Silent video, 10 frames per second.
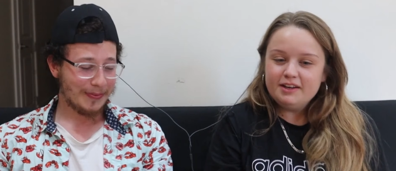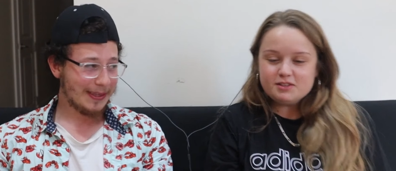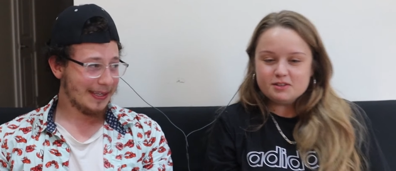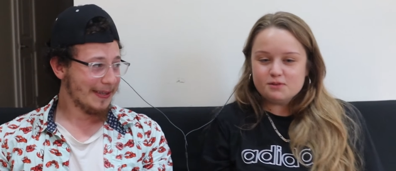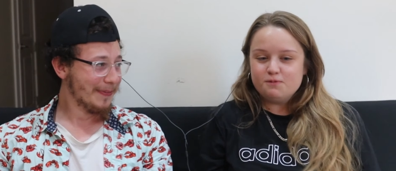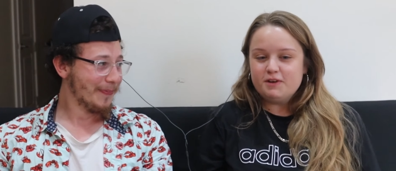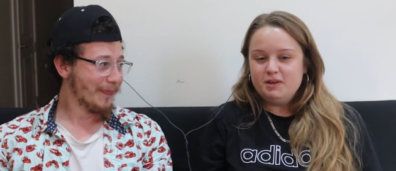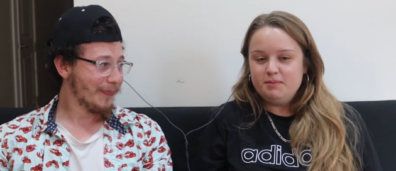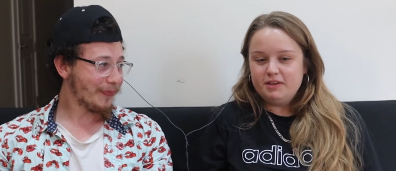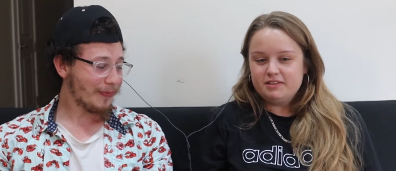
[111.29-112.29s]
Speaker 1: it's also
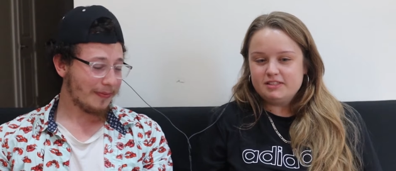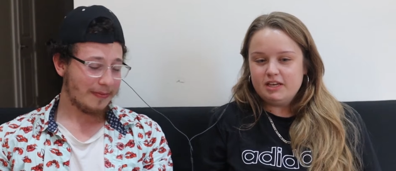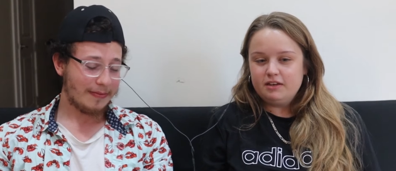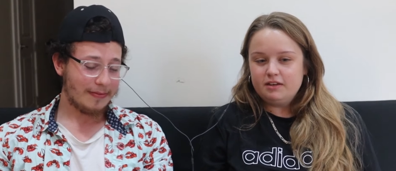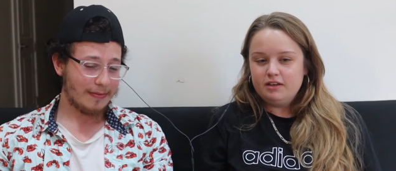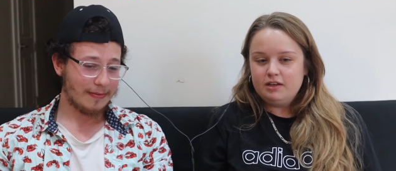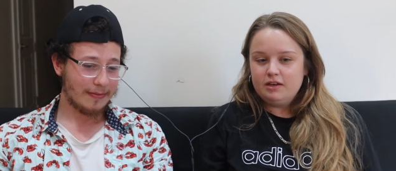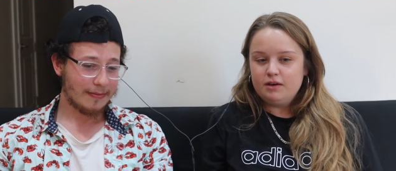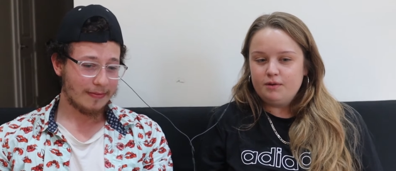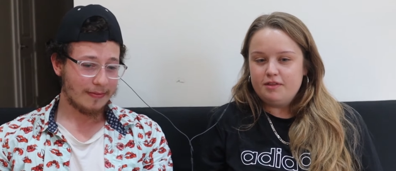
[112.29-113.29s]
funny because like,
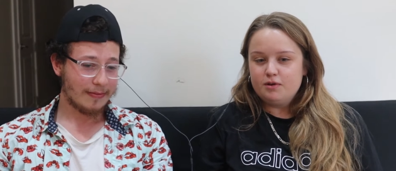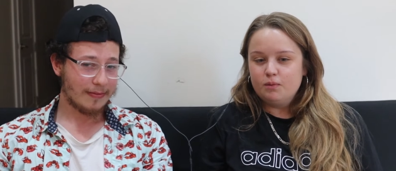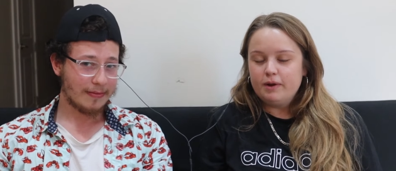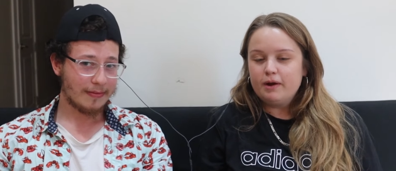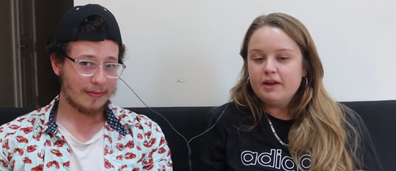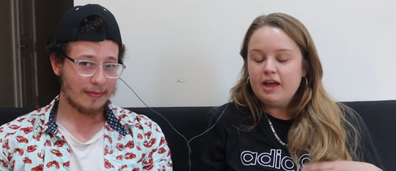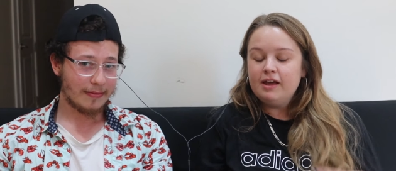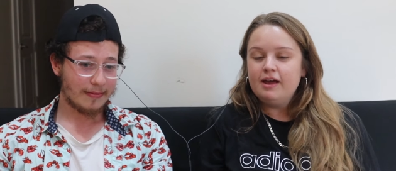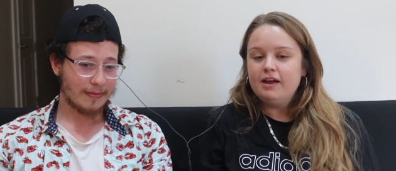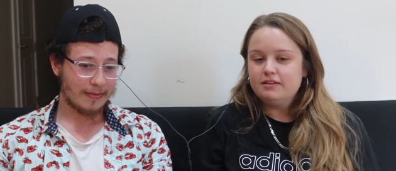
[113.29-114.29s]
okay, they're wearing
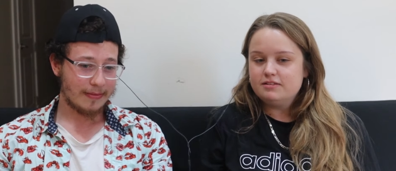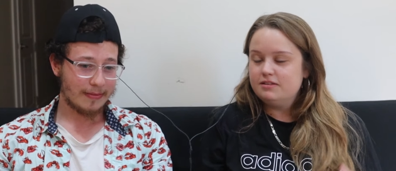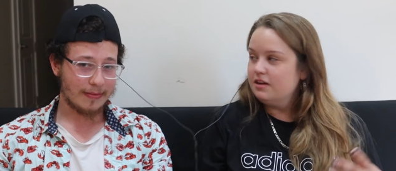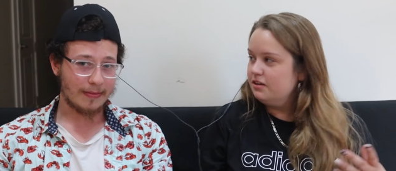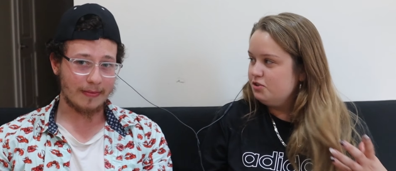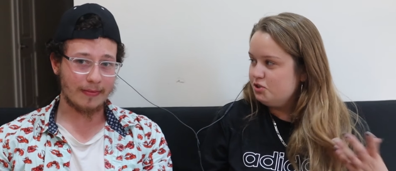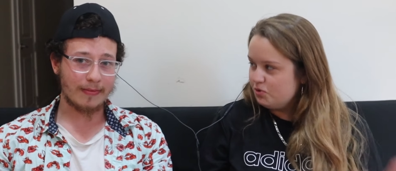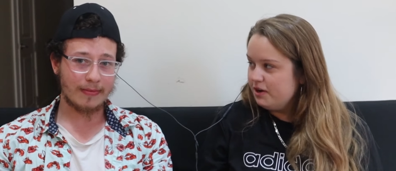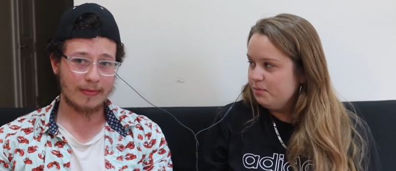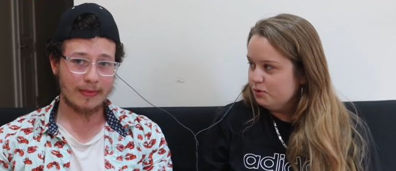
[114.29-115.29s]
hats, not mm-hmm.
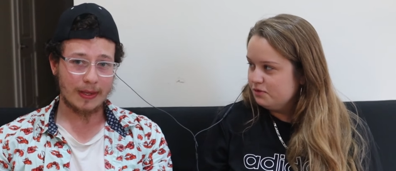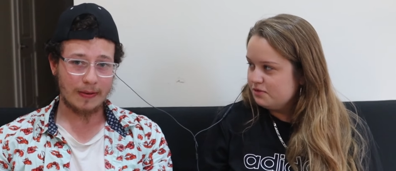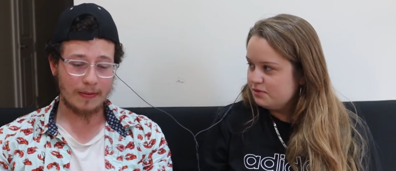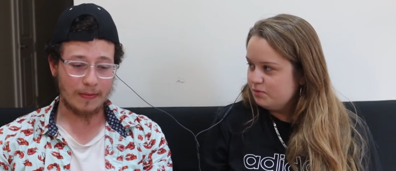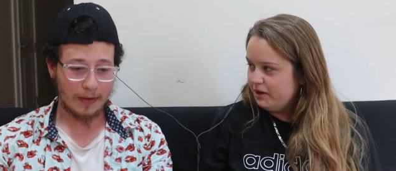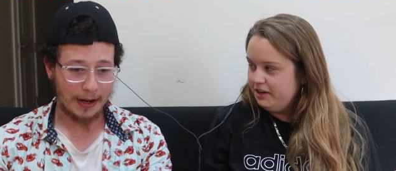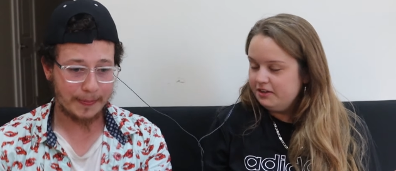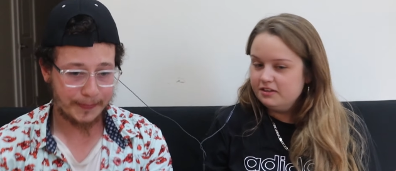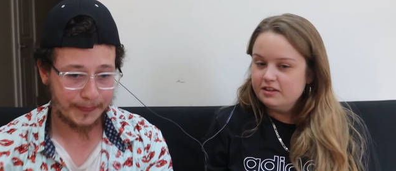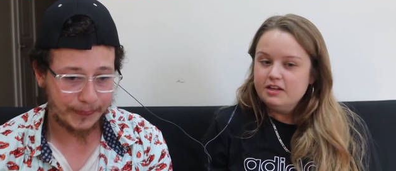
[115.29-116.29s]
shtreimels,
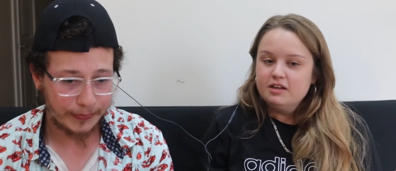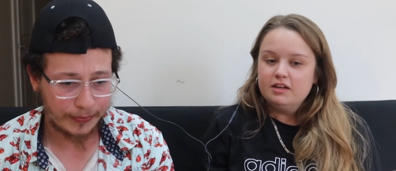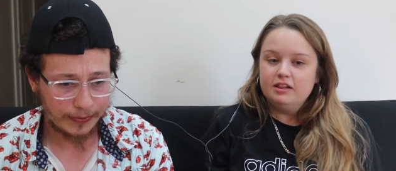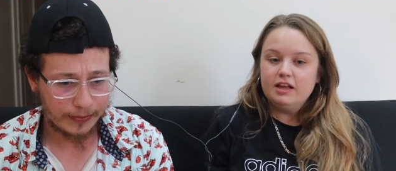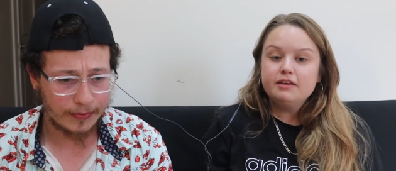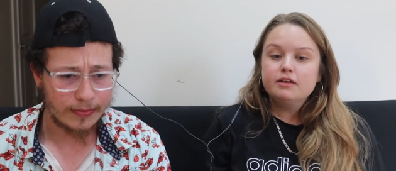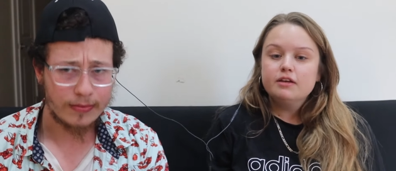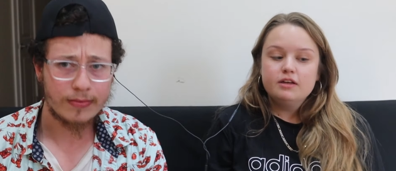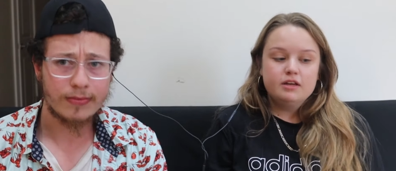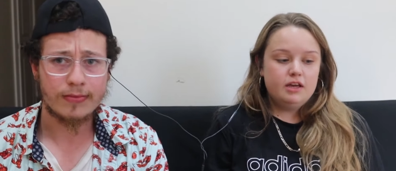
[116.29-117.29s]
right? right? Like,
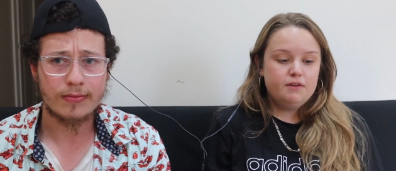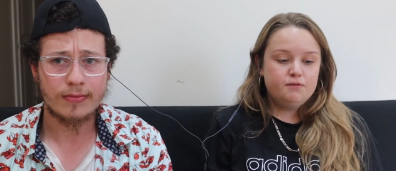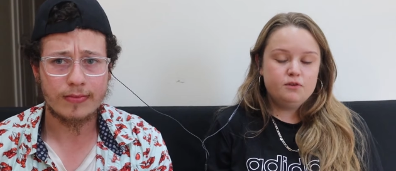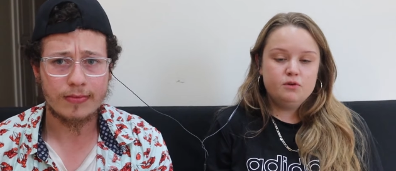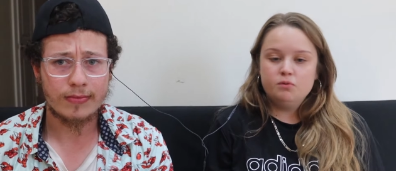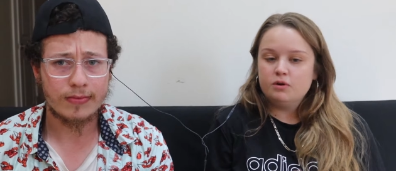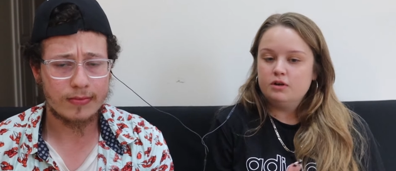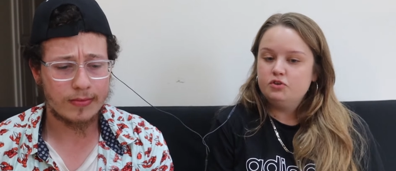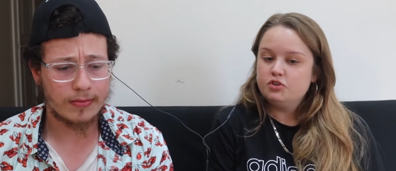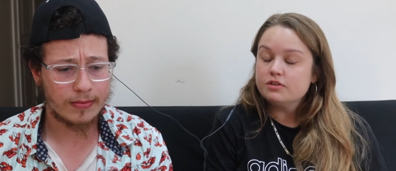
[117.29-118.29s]
if you
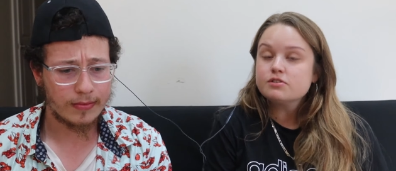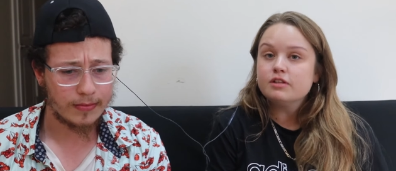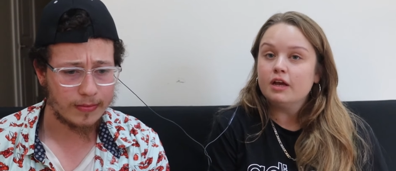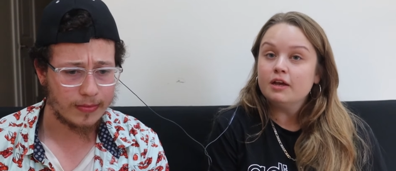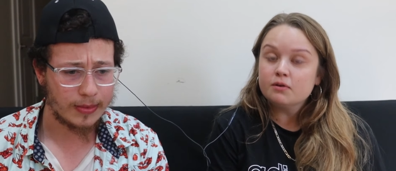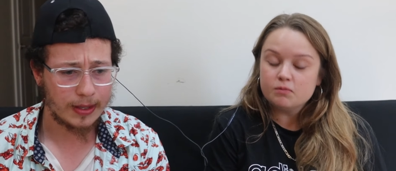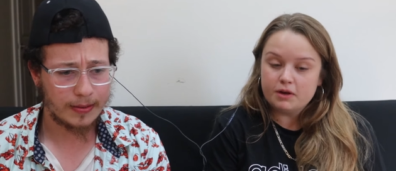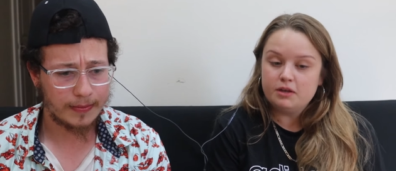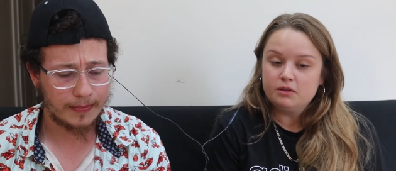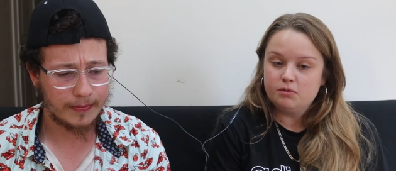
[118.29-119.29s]
are just like
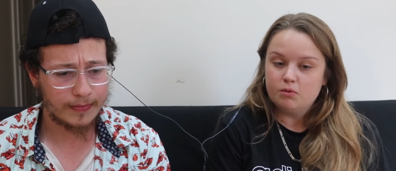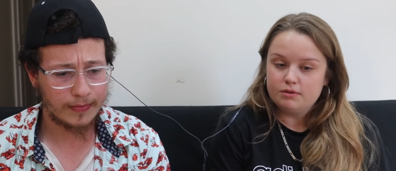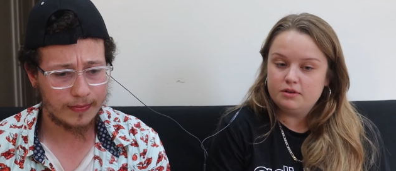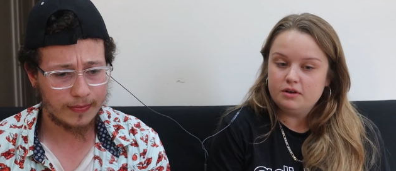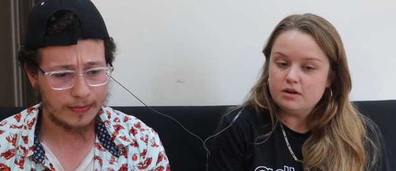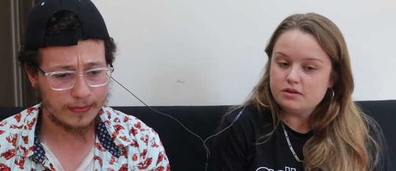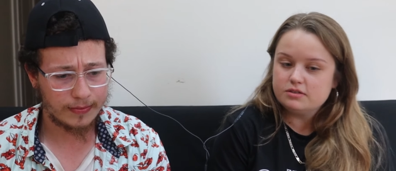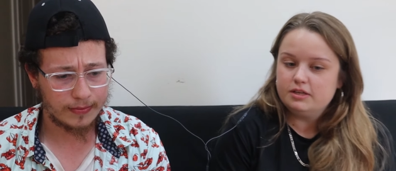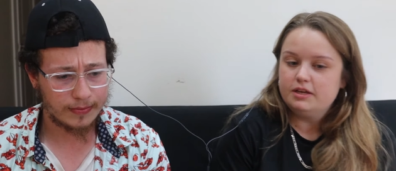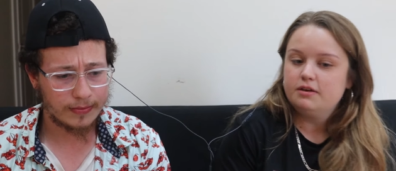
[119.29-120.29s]
regular
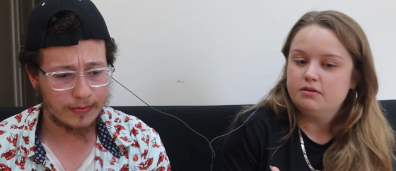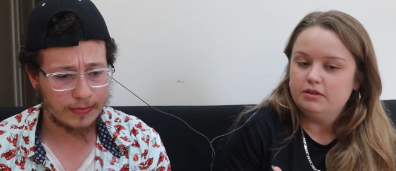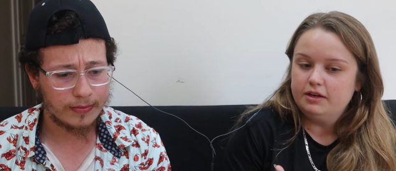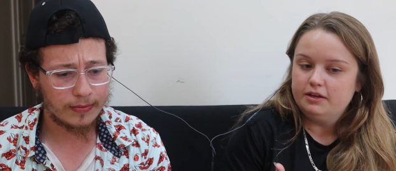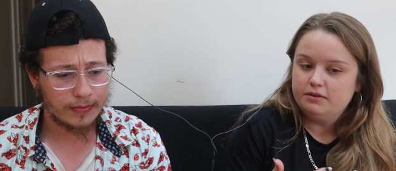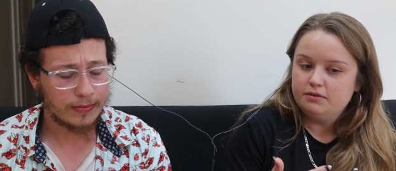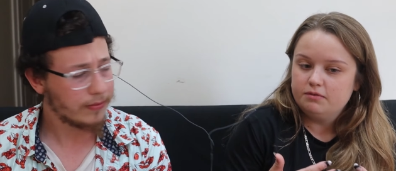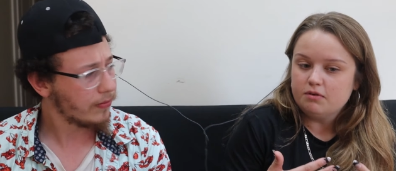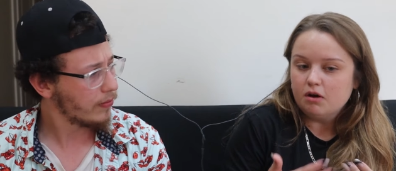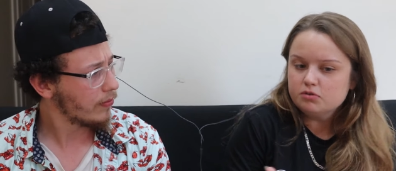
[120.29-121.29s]
Orthodox, like like
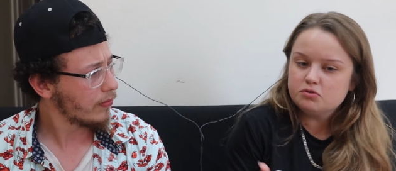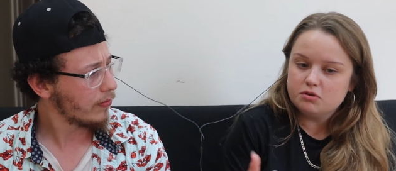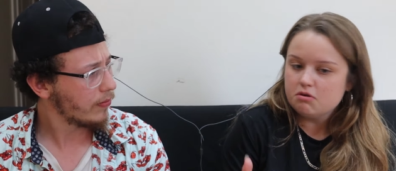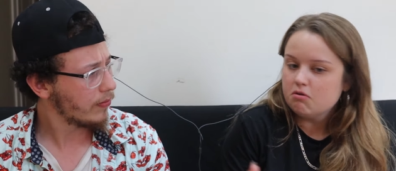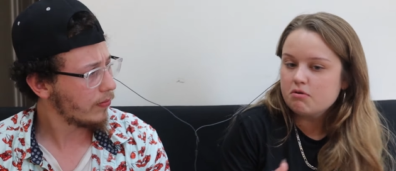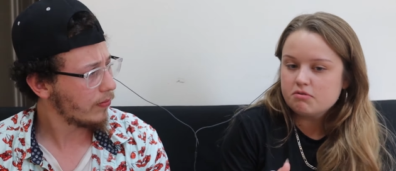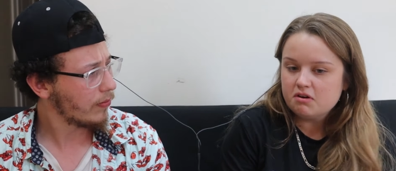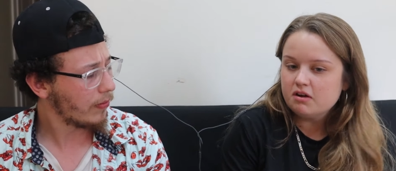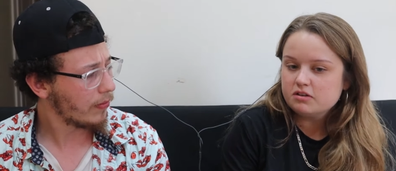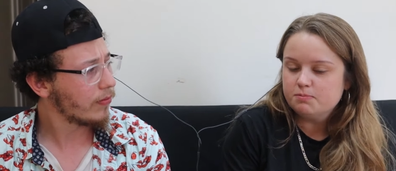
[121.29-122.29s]
ultra
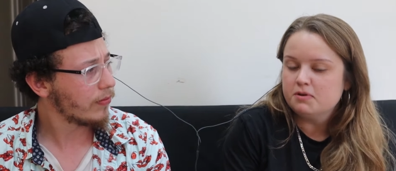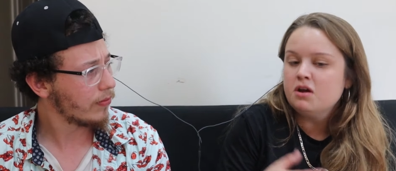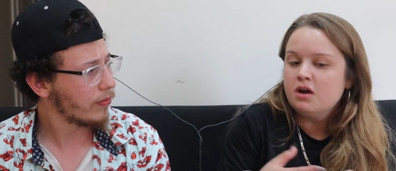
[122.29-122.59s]
Orthodox, but